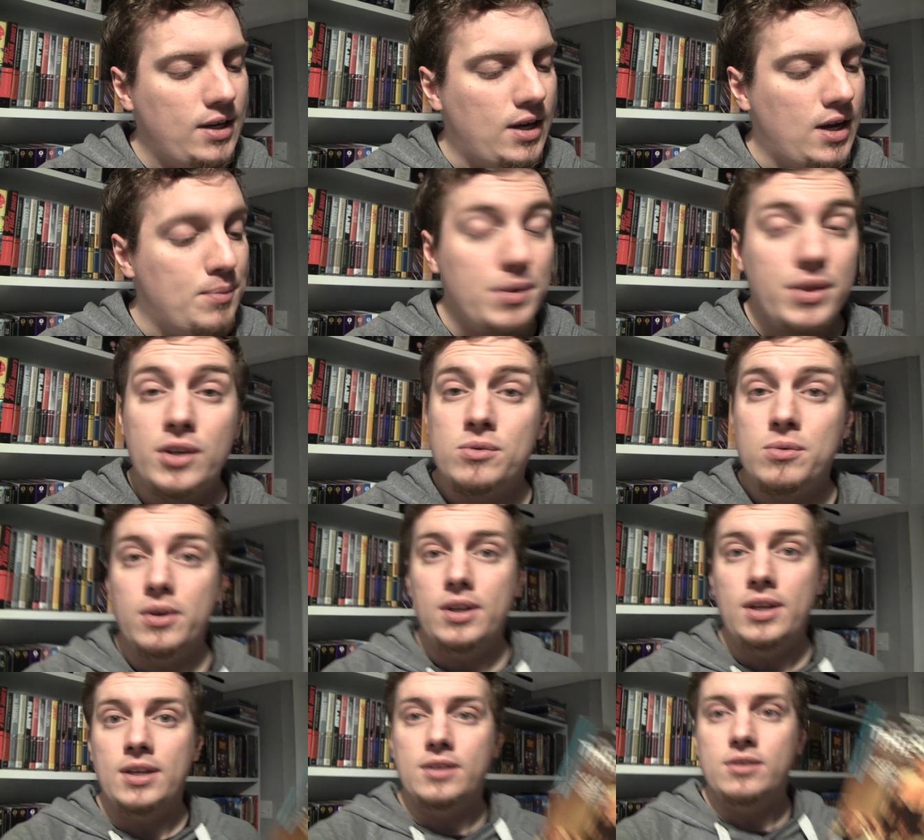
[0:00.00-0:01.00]
Uh, but this
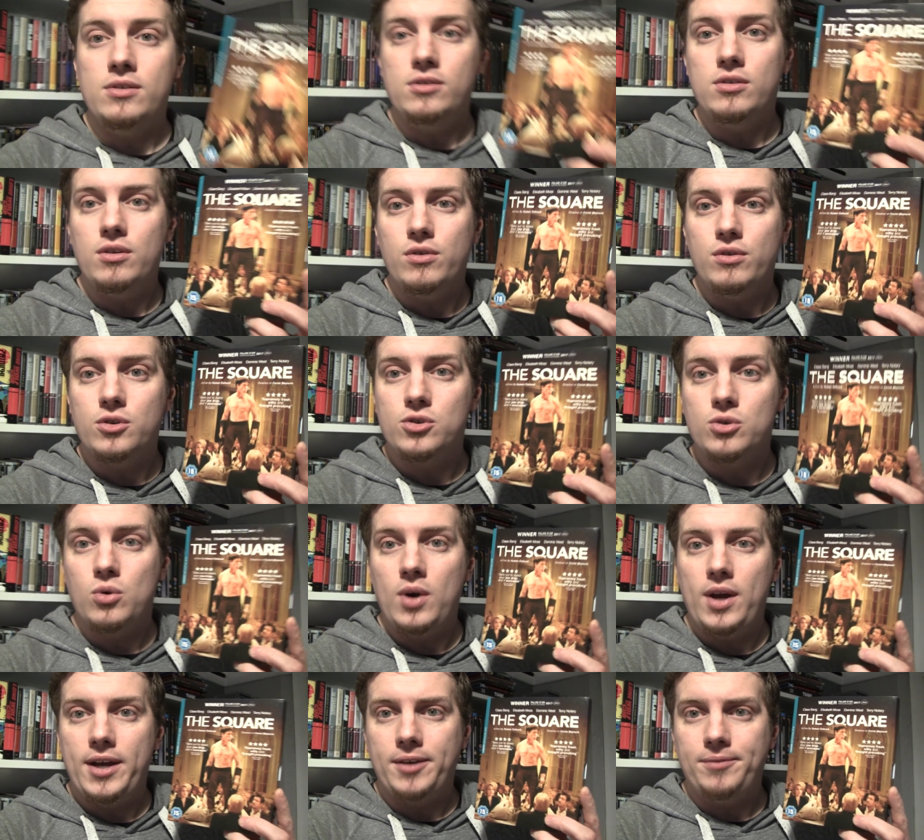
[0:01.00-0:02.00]
one is The
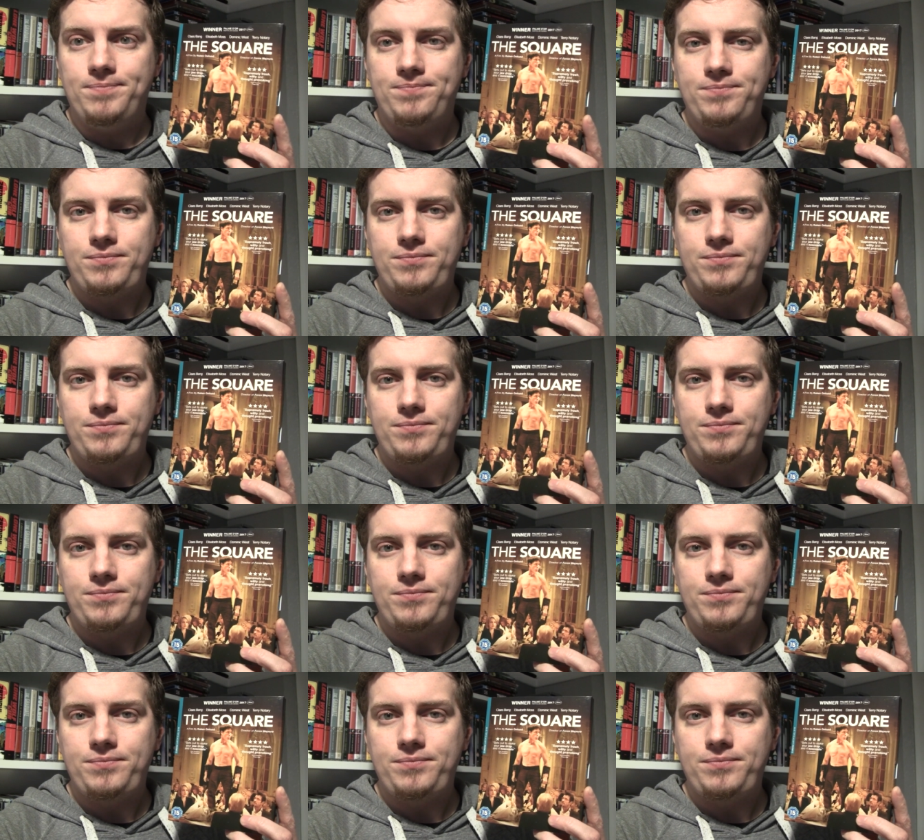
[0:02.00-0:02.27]
Square.